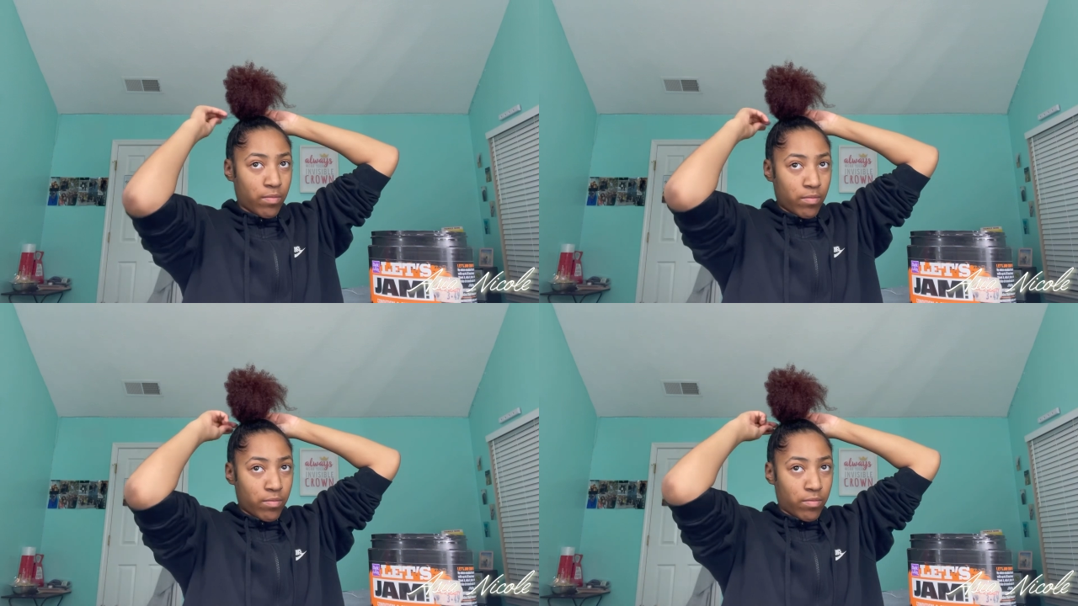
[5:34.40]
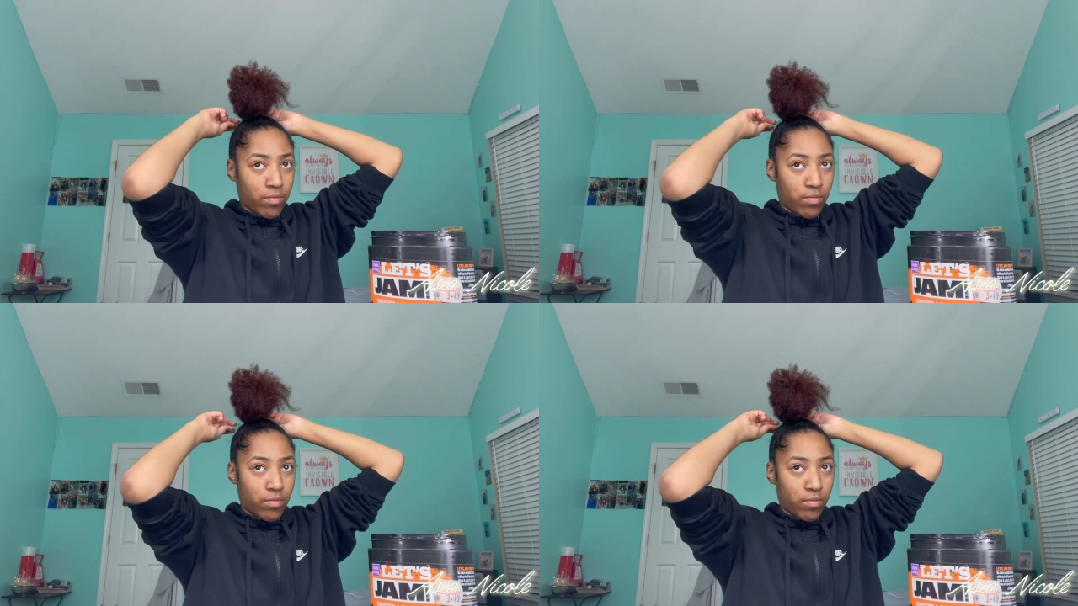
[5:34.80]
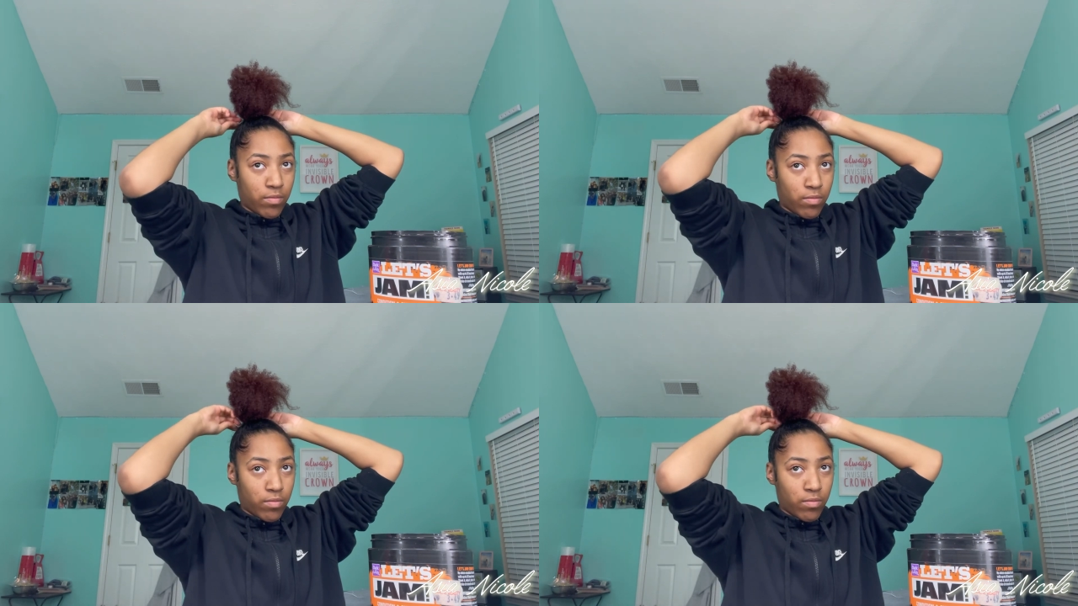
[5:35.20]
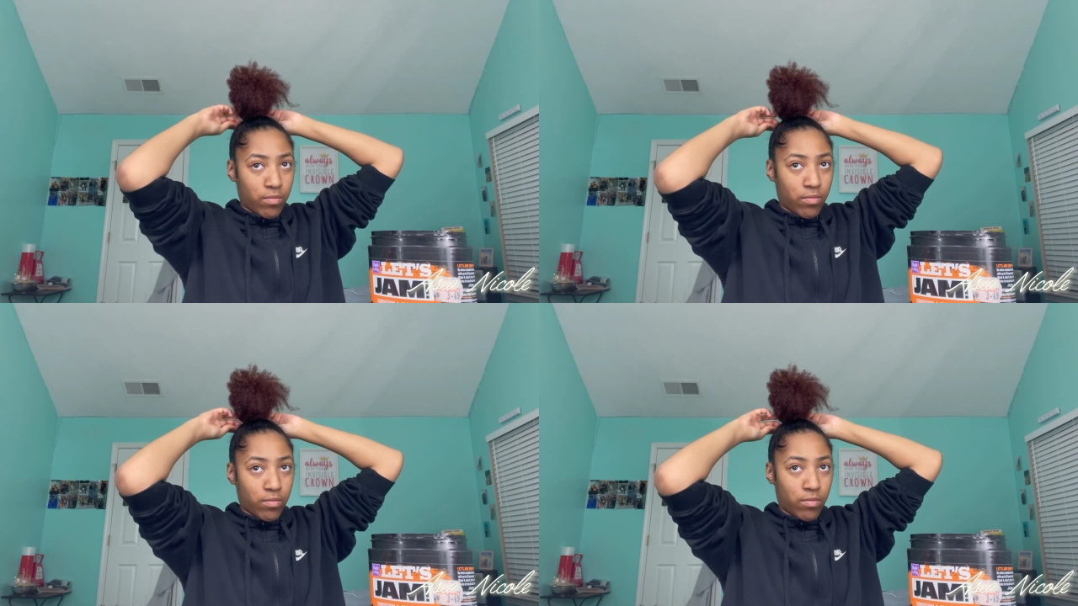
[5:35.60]

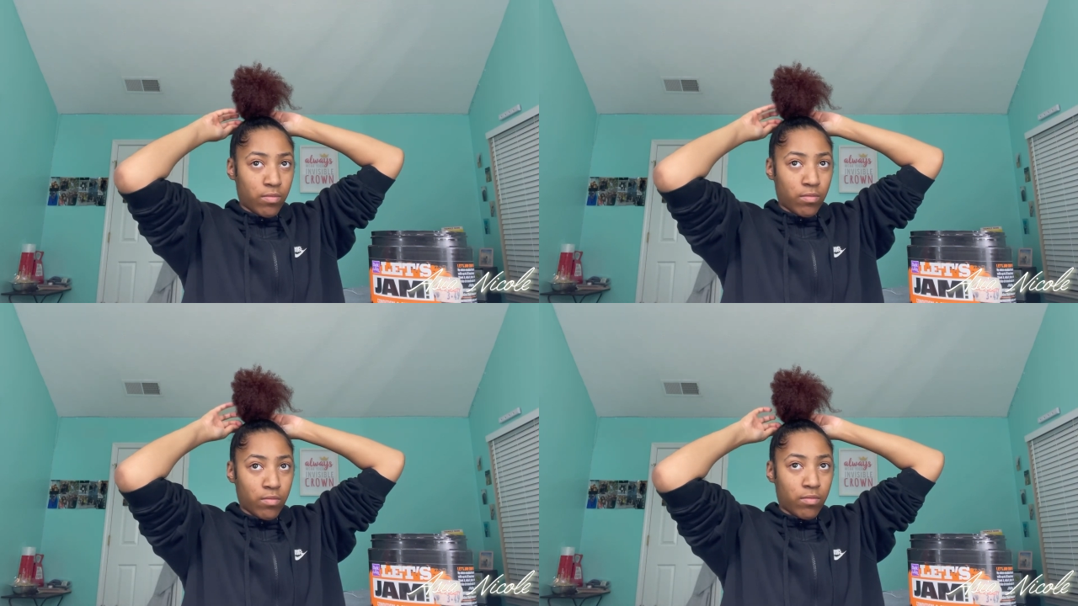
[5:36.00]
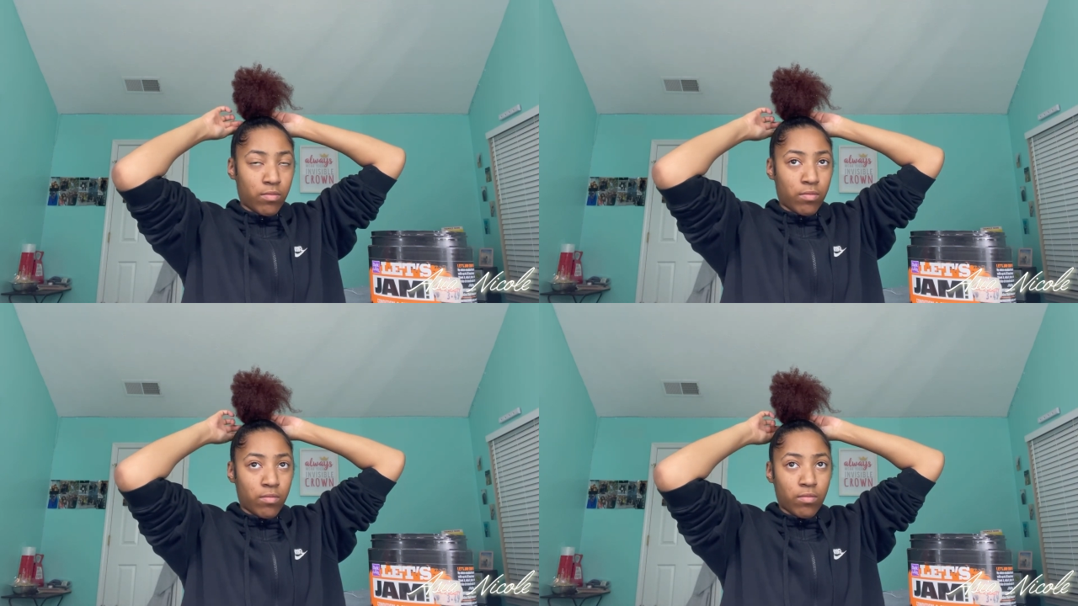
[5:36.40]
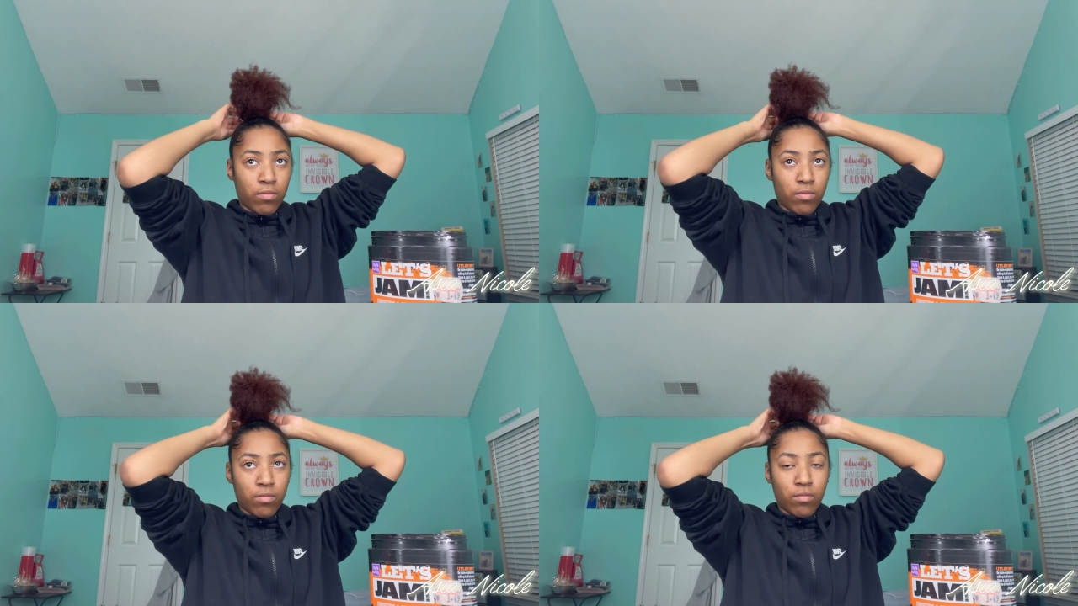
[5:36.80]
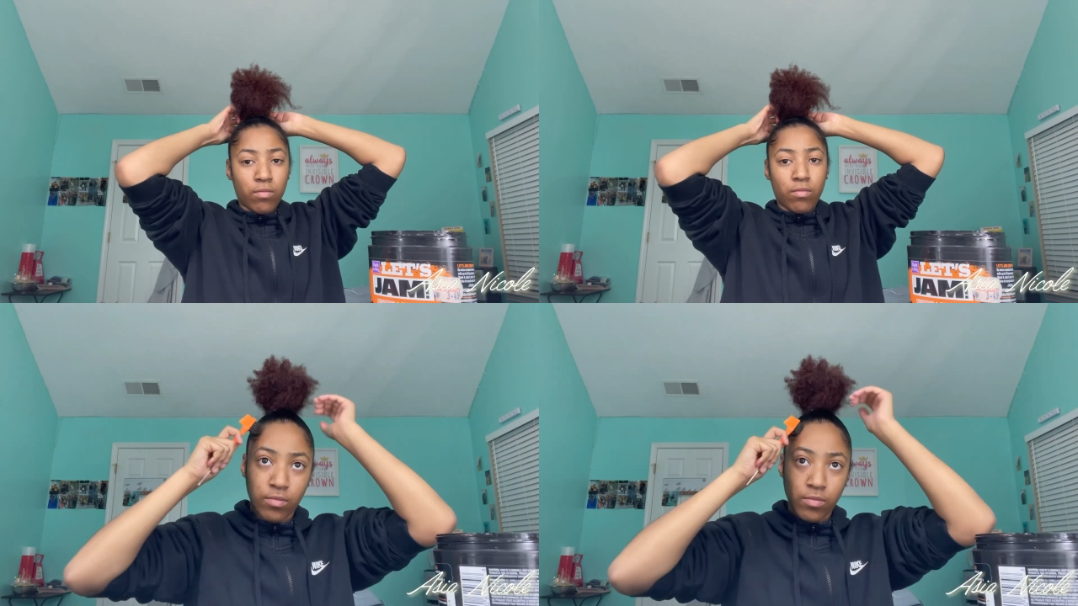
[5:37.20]

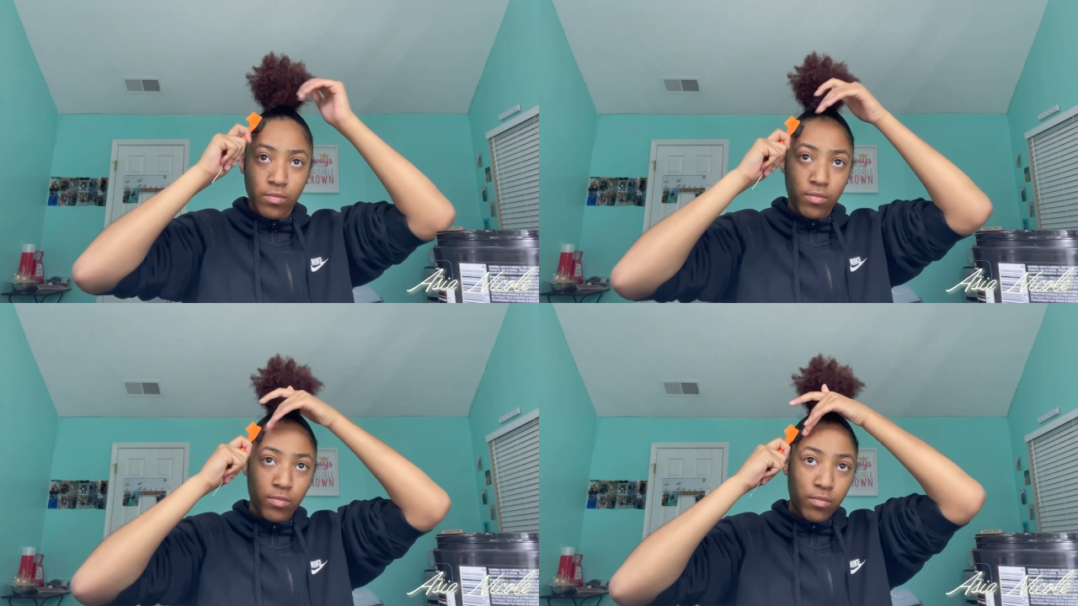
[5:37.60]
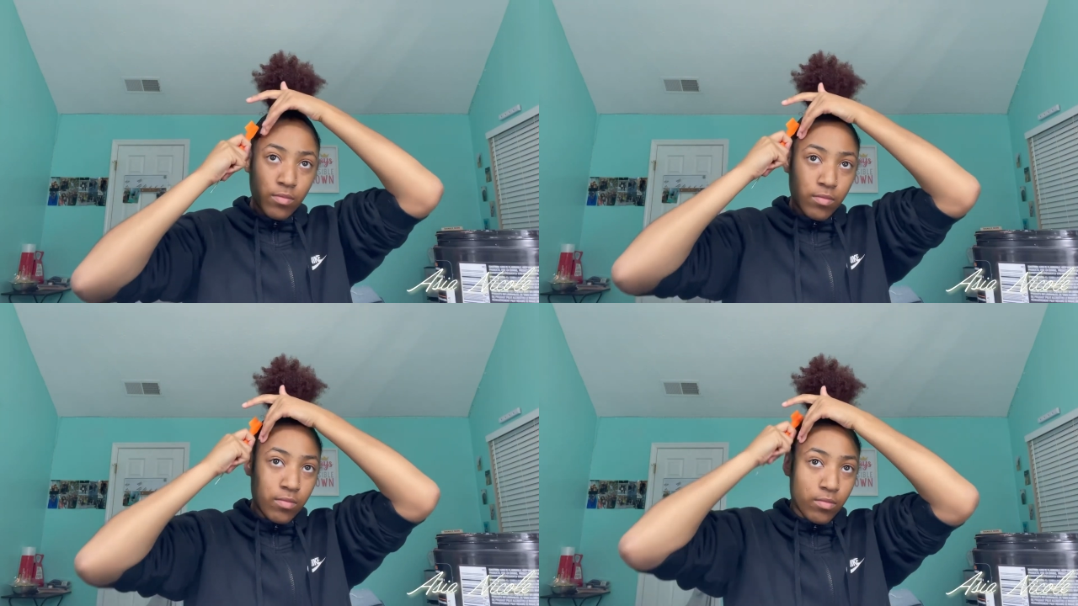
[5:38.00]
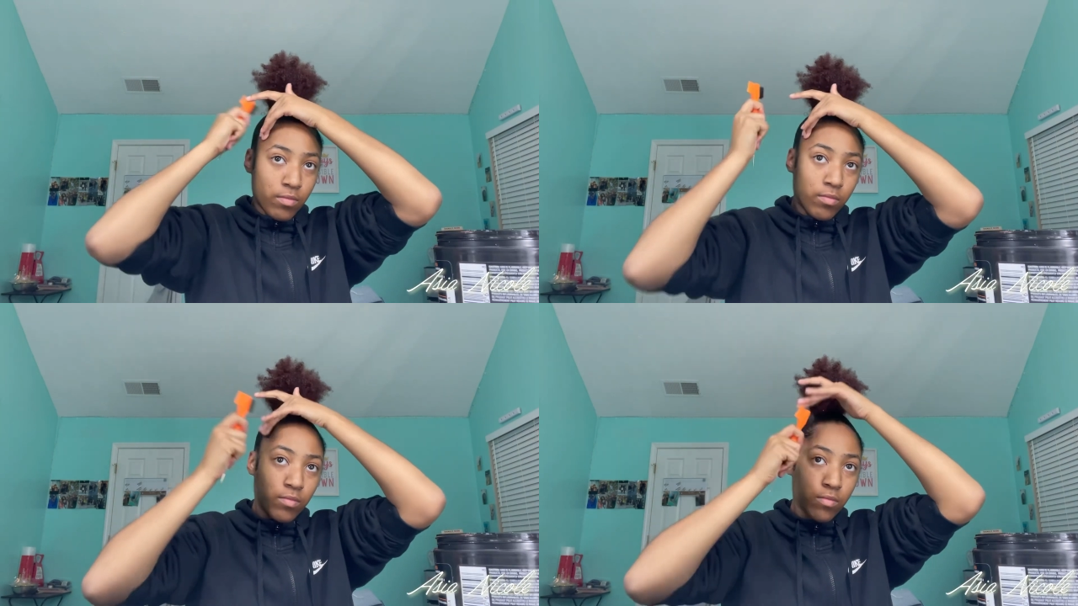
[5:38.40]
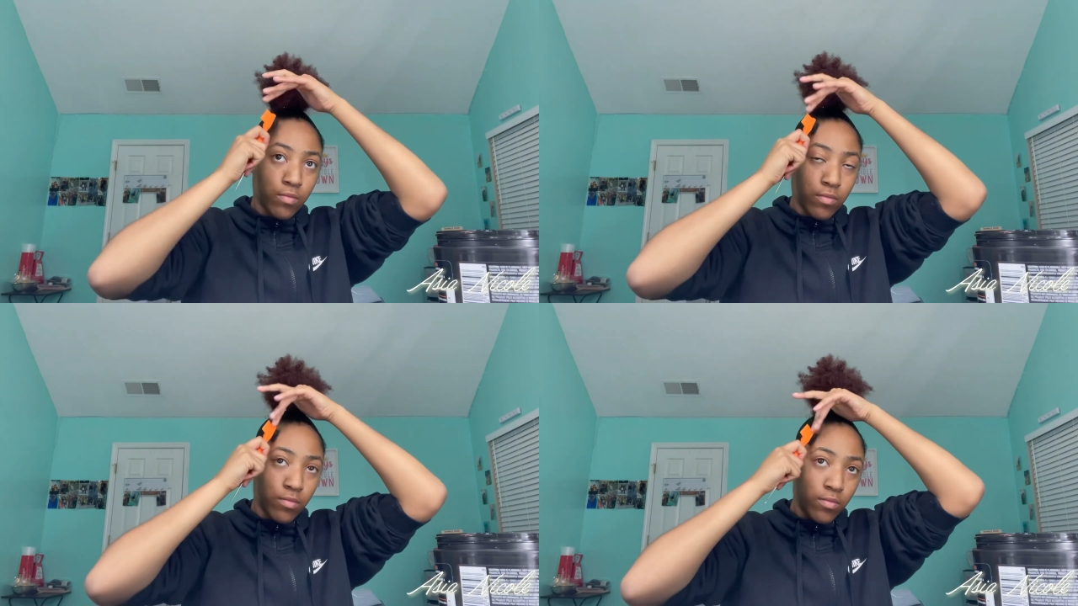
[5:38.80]

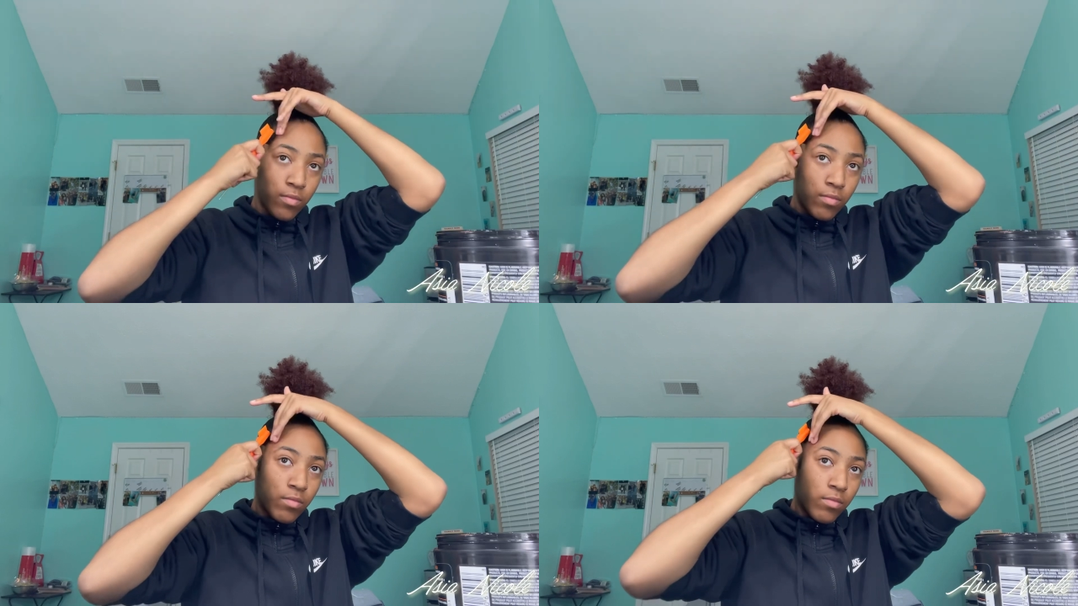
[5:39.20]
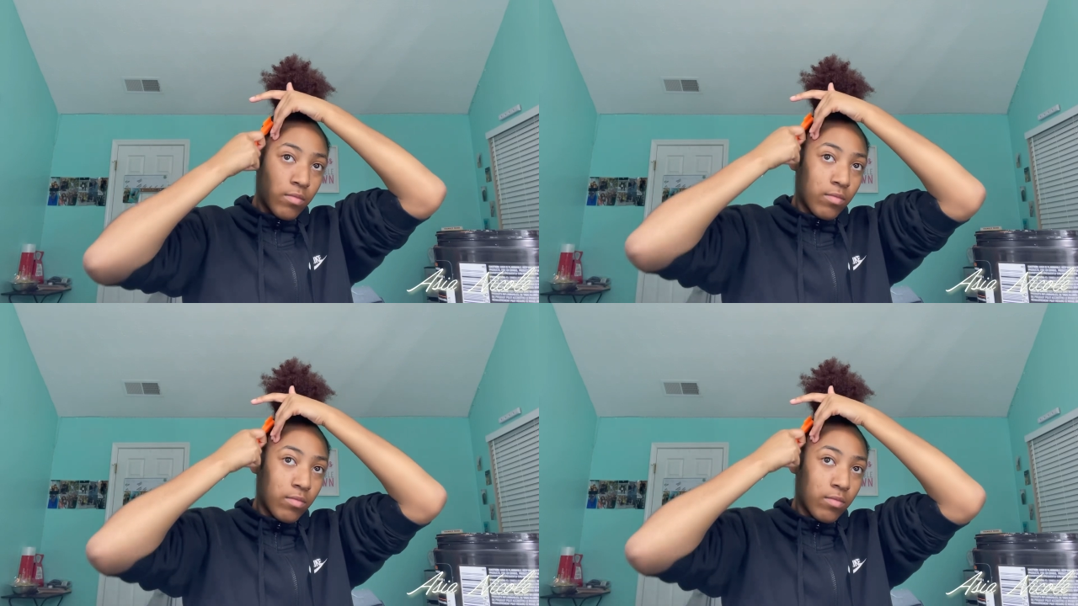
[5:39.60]
No one is speaking in this clip.